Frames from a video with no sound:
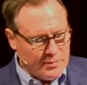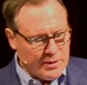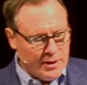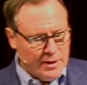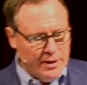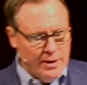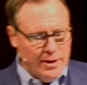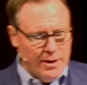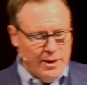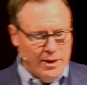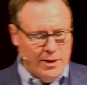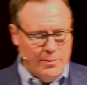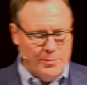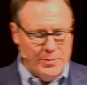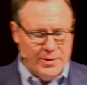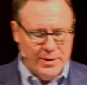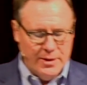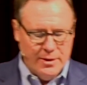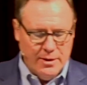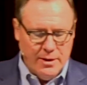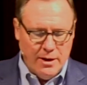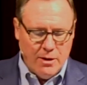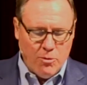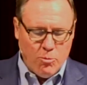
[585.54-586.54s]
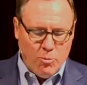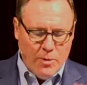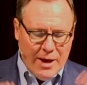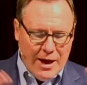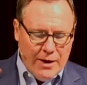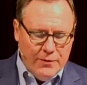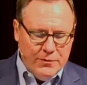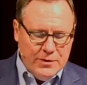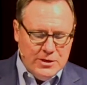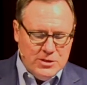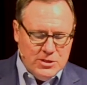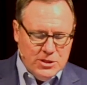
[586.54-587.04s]
um,
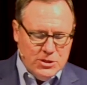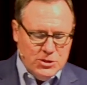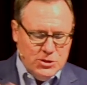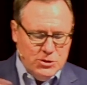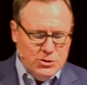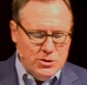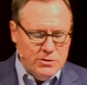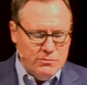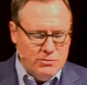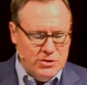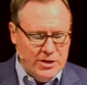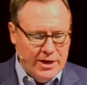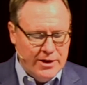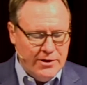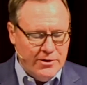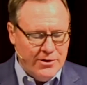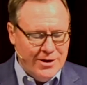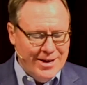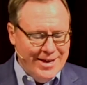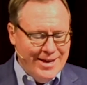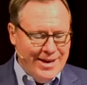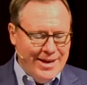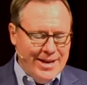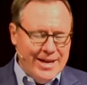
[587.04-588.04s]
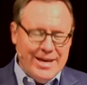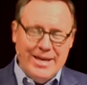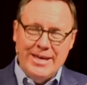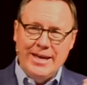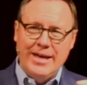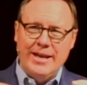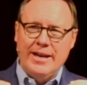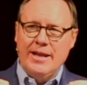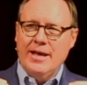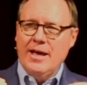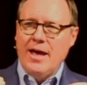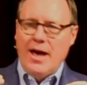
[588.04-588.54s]
around these issues of gender. And
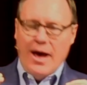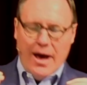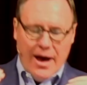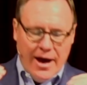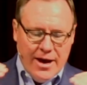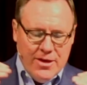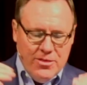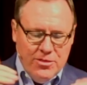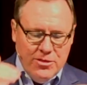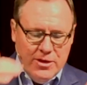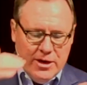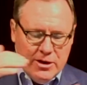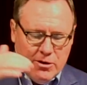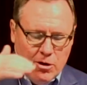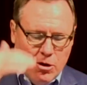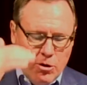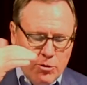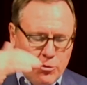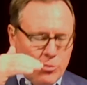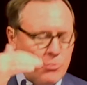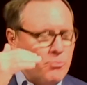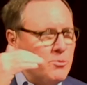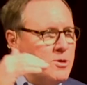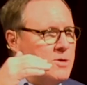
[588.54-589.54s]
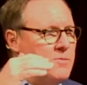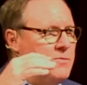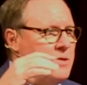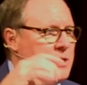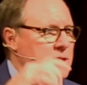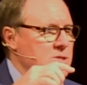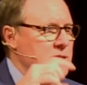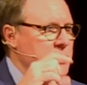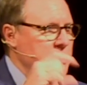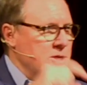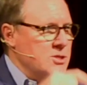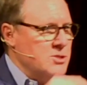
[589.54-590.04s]
again, I think all three of
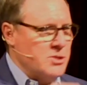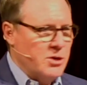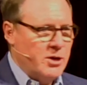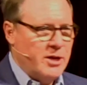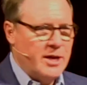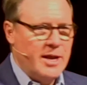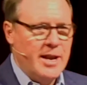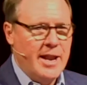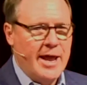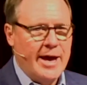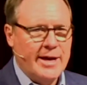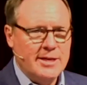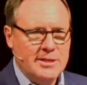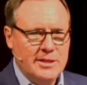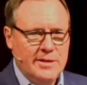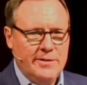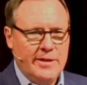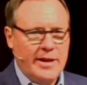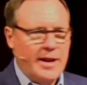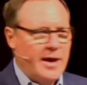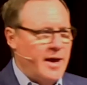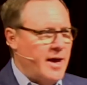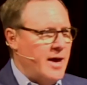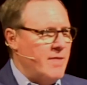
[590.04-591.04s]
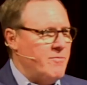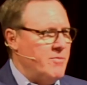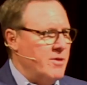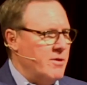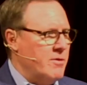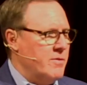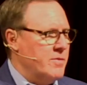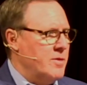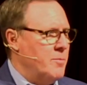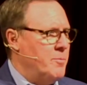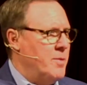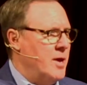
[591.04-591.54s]
these things are connected that I have there
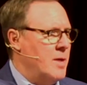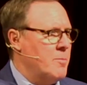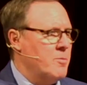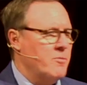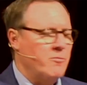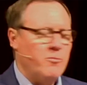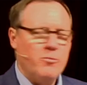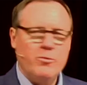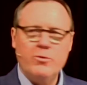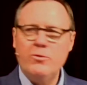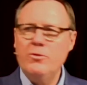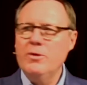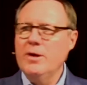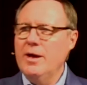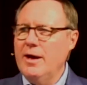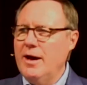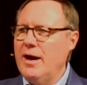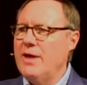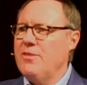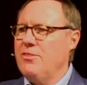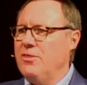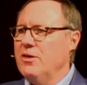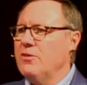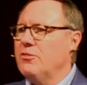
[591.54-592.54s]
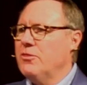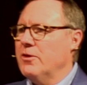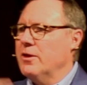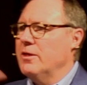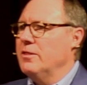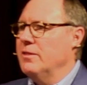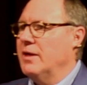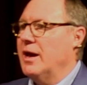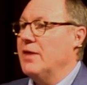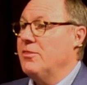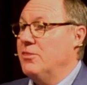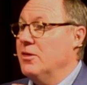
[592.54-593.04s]
on the paper for you. I think they,
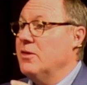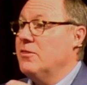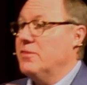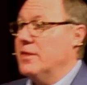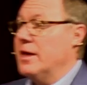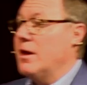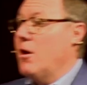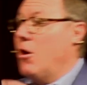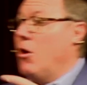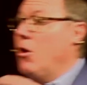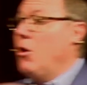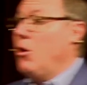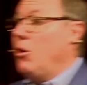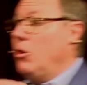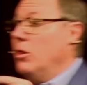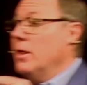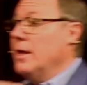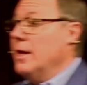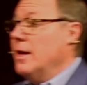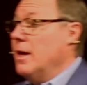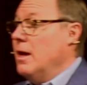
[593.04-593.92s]
I think they all